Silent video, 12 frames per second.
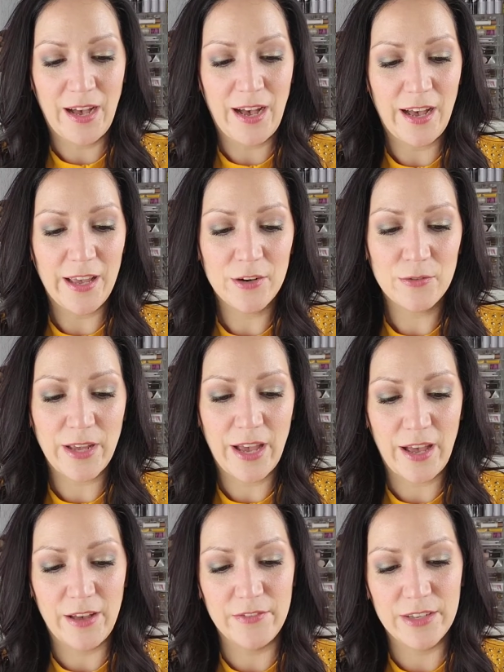I don't
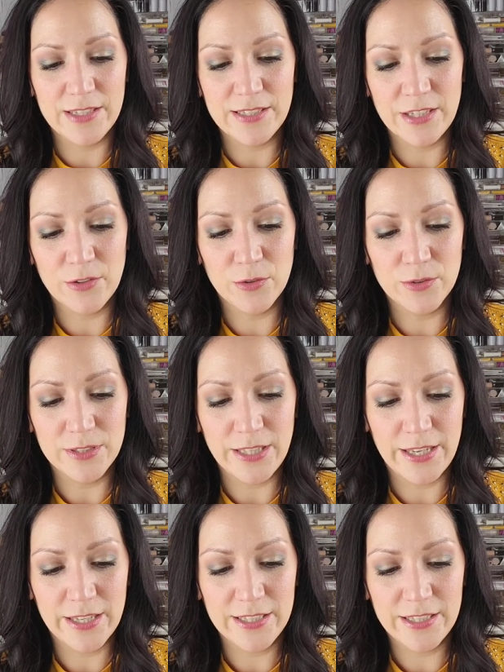have a single
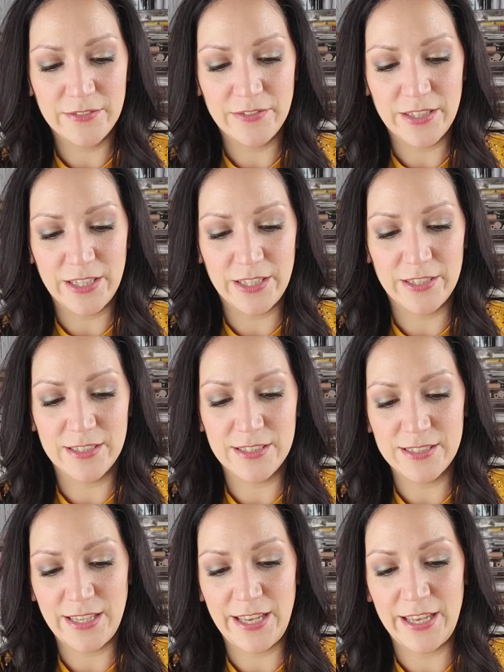negative thing to
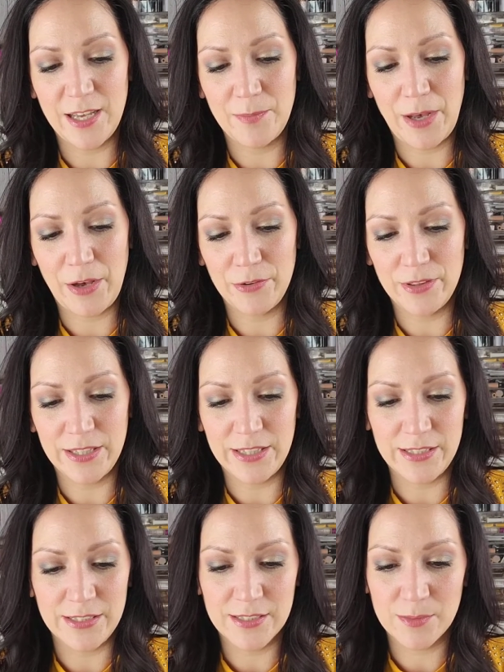say about
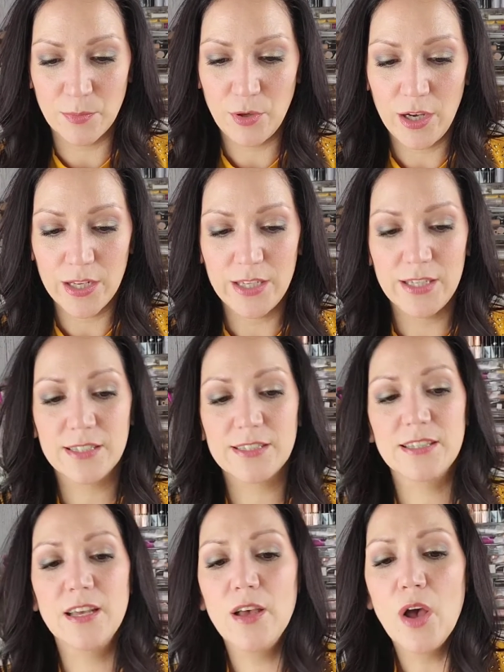these products.